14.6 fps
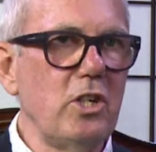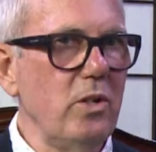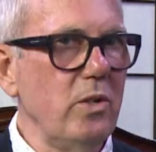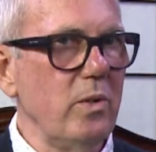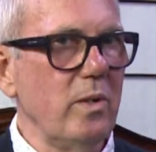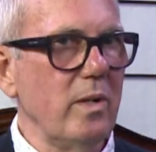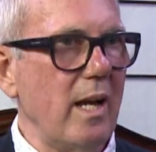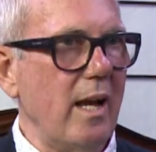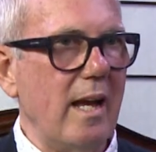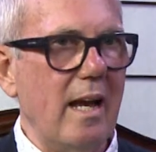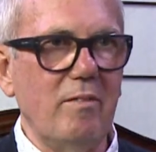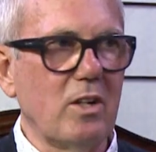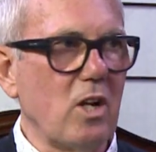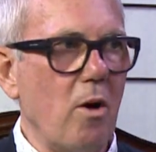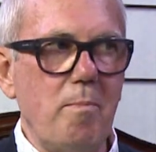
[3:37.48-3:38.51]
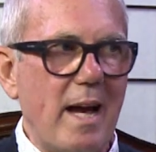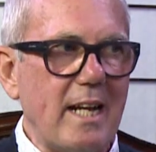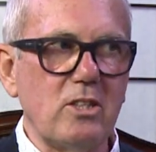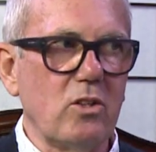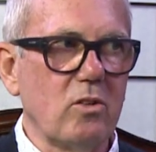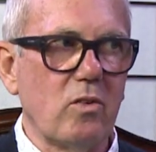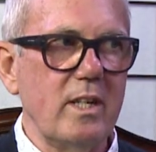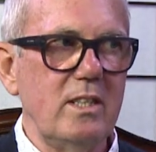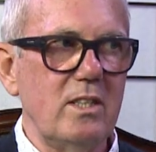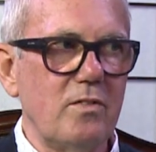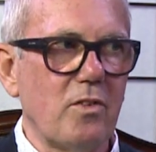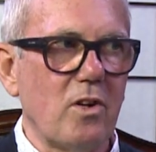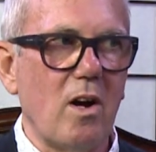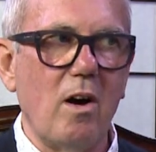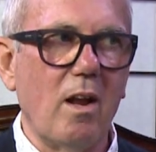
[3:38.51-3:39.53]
Do you ever go back to Greece for a